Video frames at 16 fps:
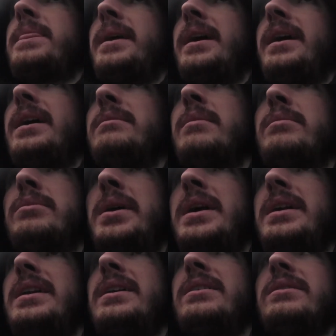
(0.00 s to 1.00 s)
Um, a
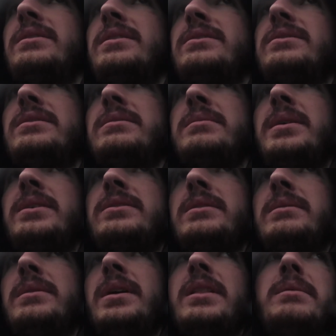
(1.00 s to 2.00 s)
brain aneurysm is
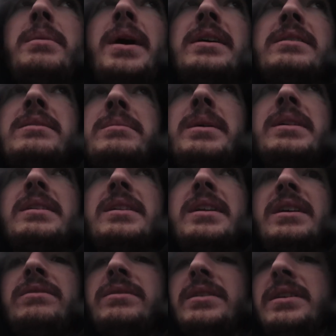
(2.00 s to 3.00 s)
another
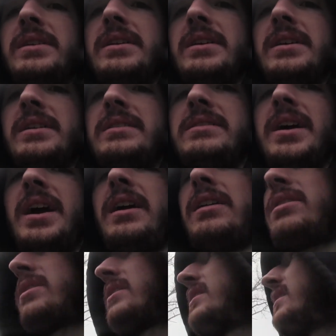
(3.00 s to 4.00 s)
possibility for uh,
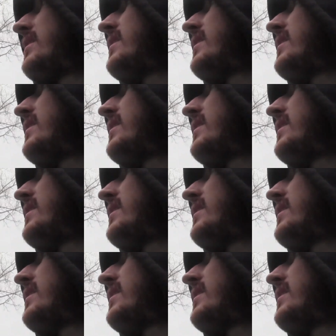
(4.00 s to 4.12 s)
death